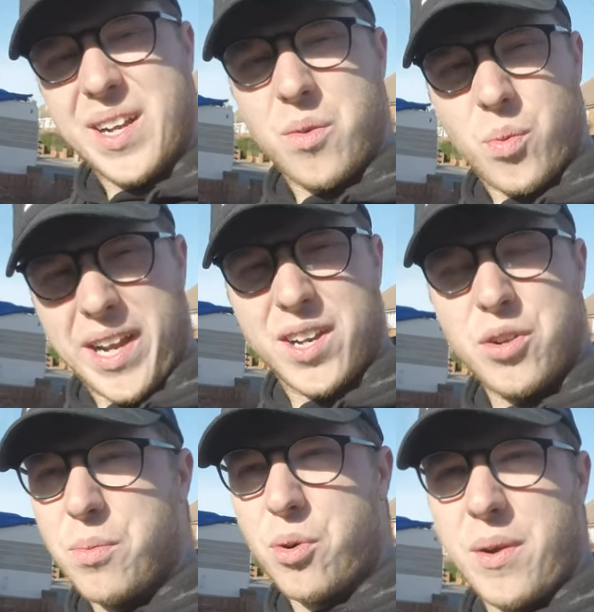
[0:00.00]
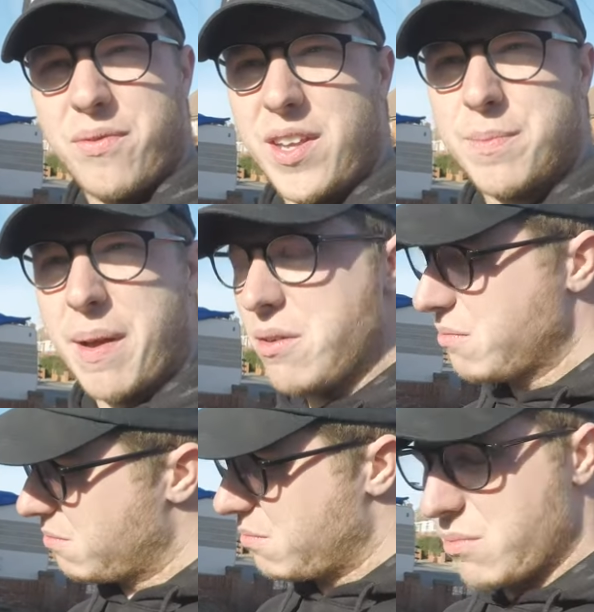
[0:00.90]
we're going to do more with this boat.
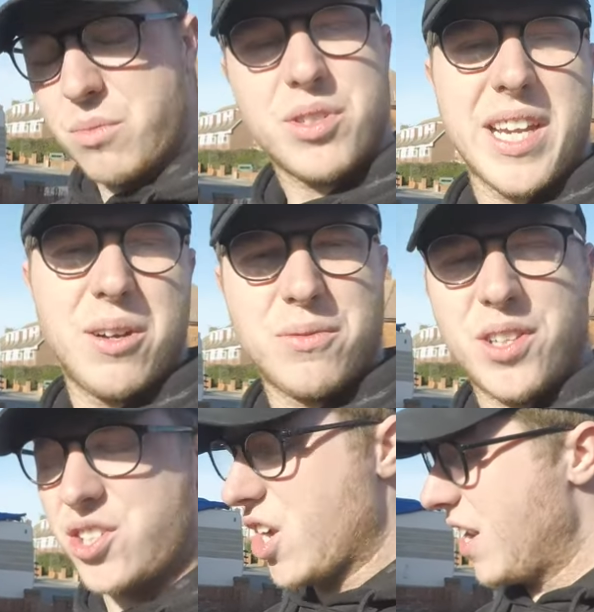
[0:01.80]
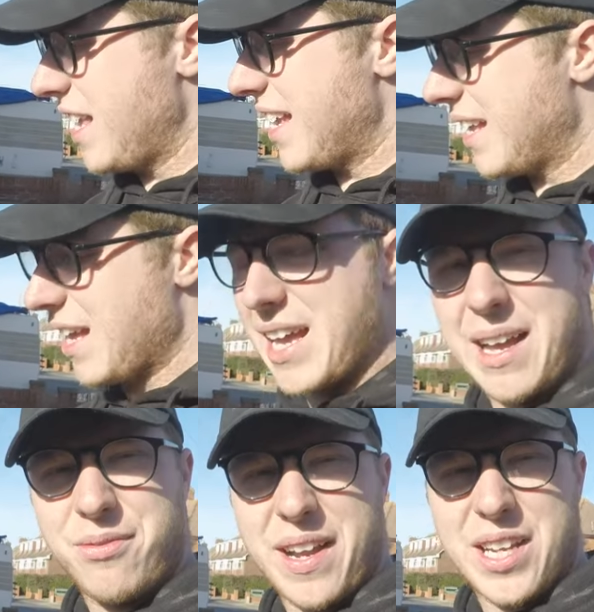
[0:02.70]
We'll take you along for the journey.
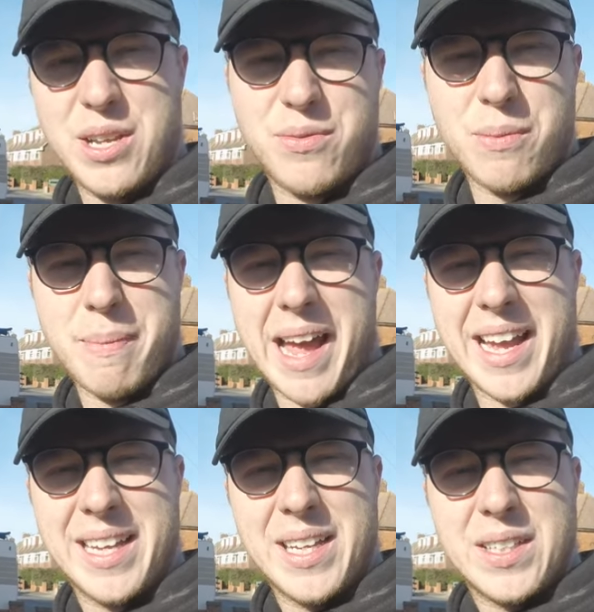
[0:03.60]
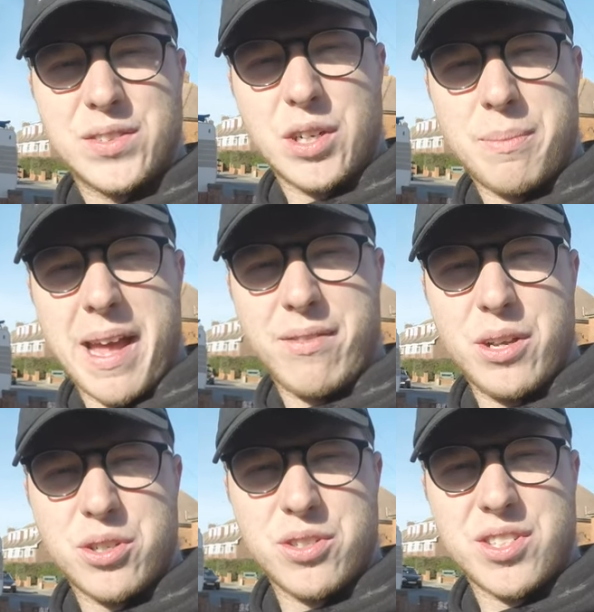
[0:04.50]
Uh, thank you for Matt from
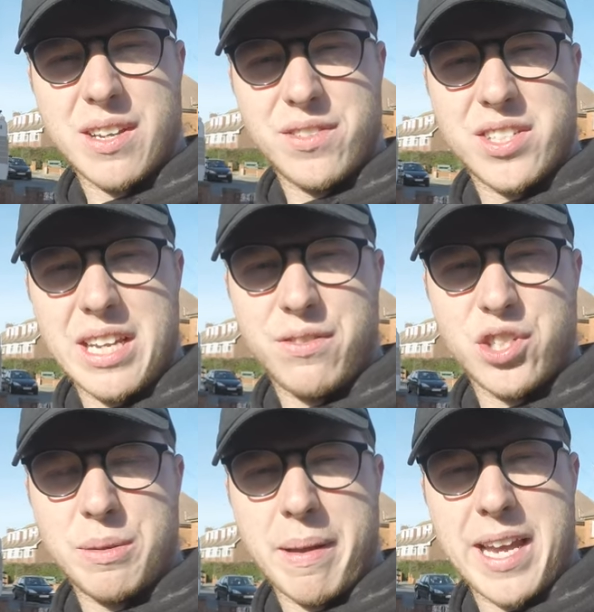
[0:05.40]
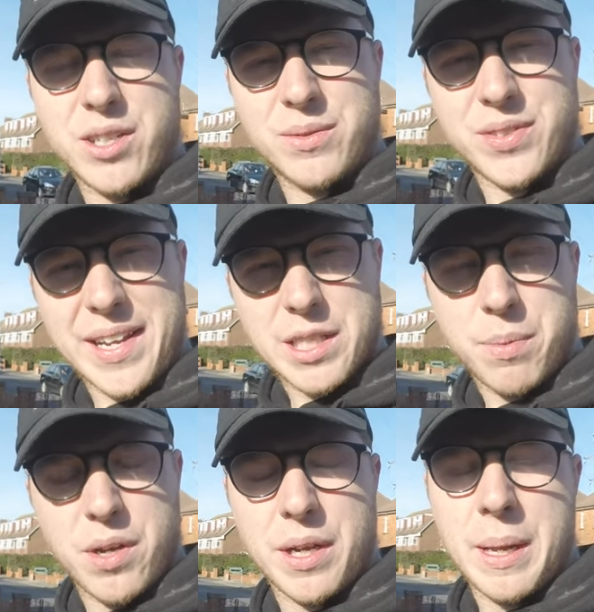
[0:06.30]
Evolution Southern Sea Fishing page on
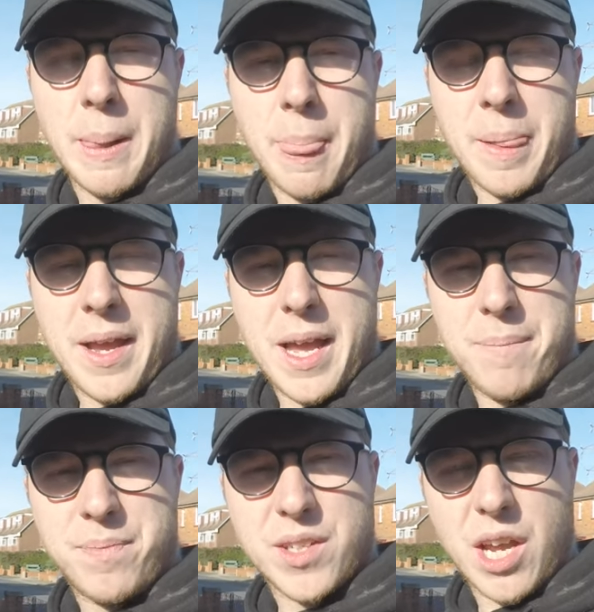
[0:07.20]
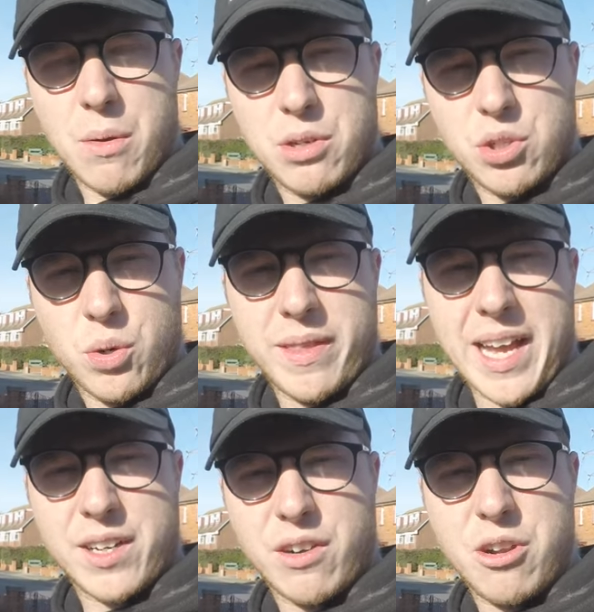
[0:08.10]
Facebook. Um, go and join
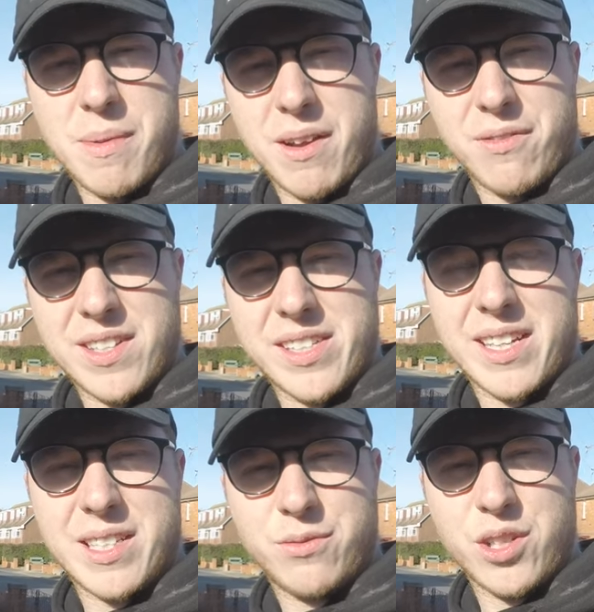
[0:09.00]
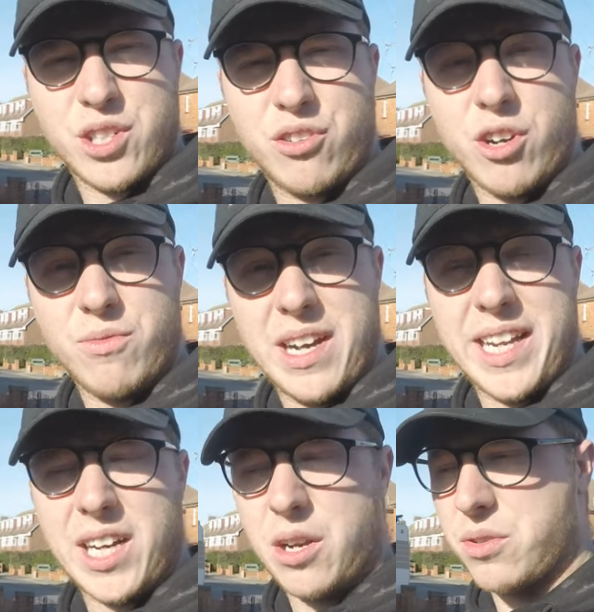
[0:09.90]
that group. They're a fantastic fishing group, really
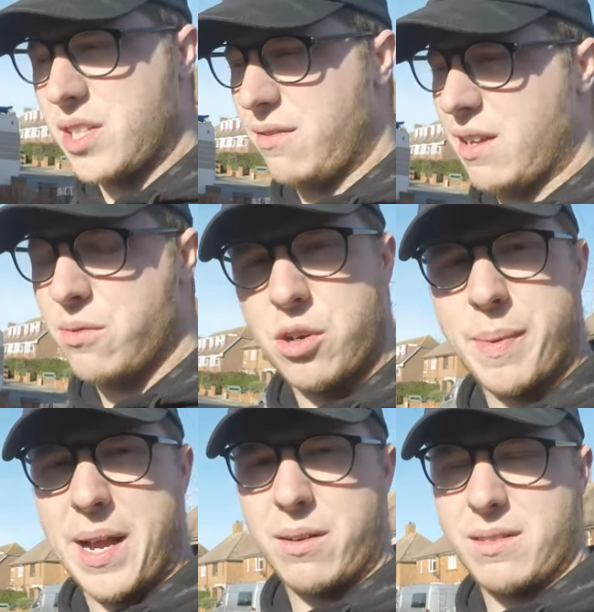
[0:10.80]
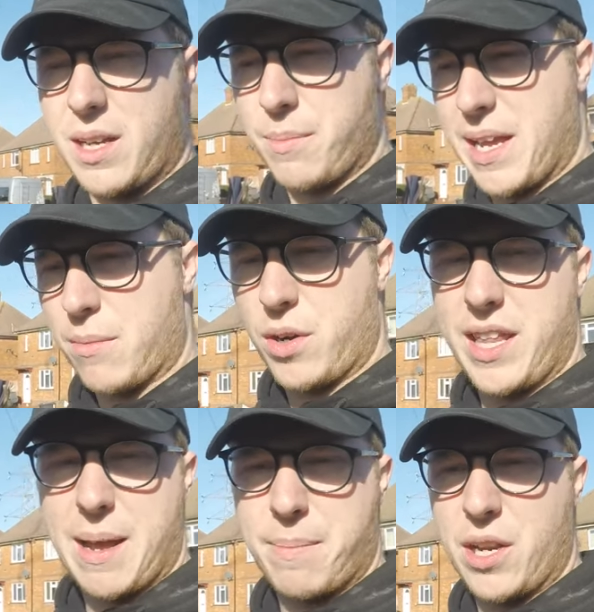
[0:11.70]
inclusive. They're all about. I'm the one of
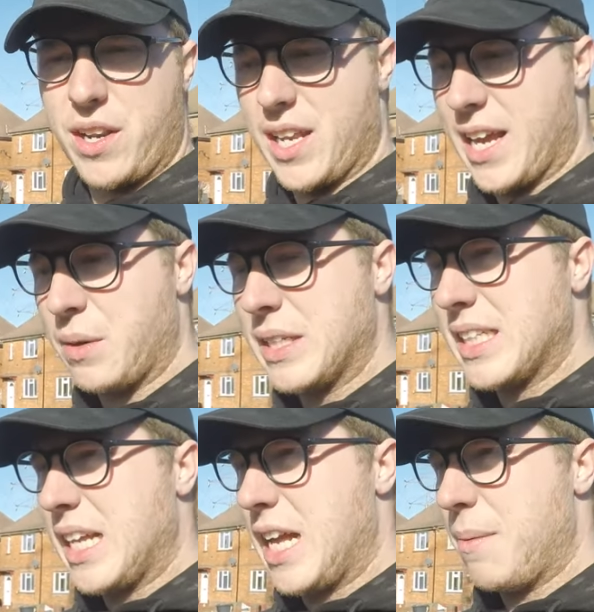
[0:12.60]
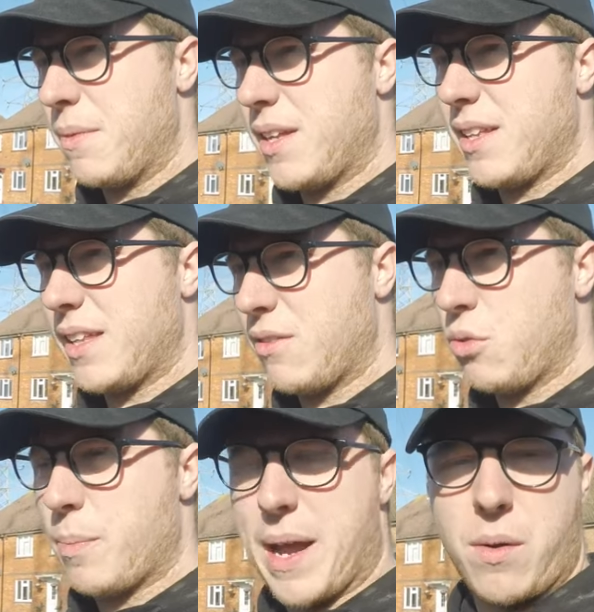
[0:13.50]
the admin on it now. Um, they're
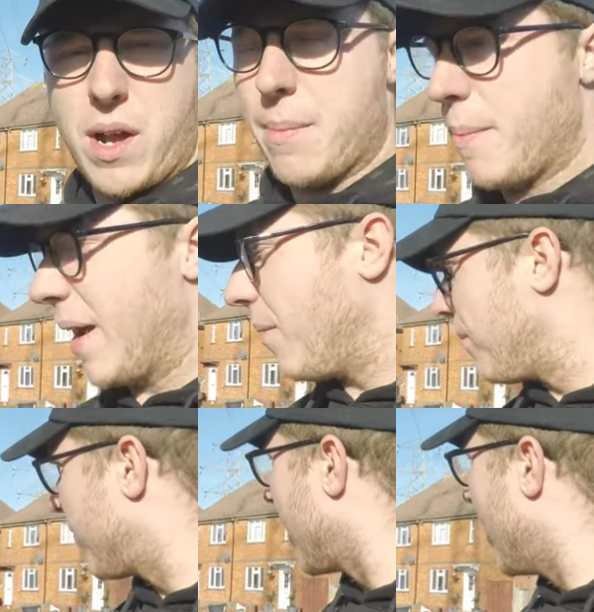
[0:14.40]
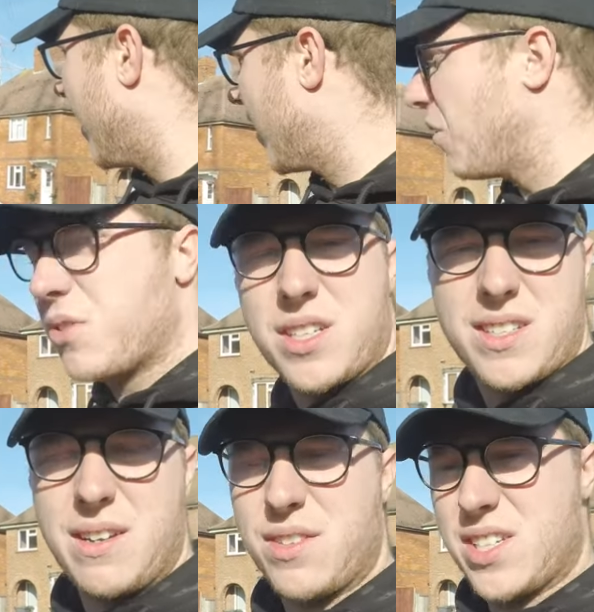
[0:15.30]
all about what I'm about:
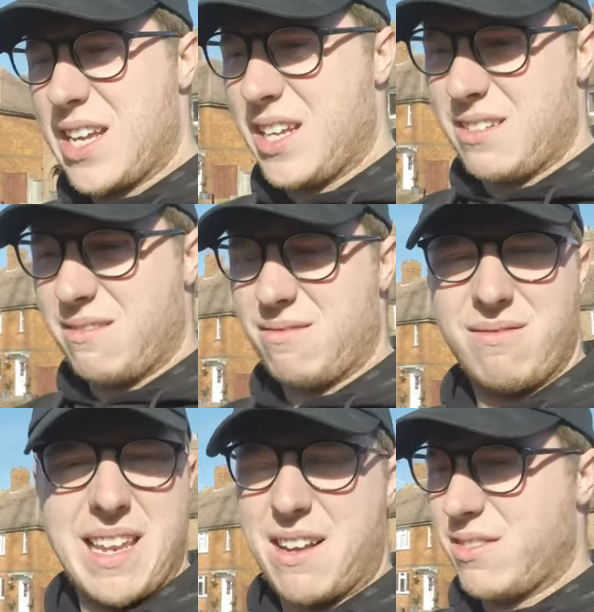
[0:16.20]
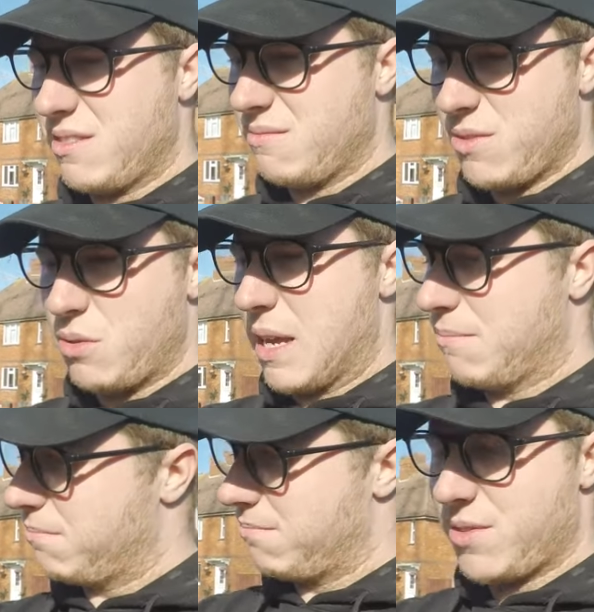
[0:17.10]
inclusivity and love and all that
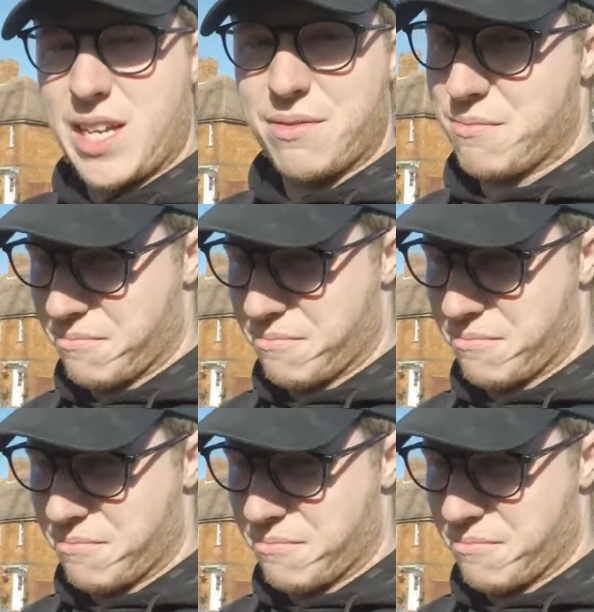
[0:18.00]
stuff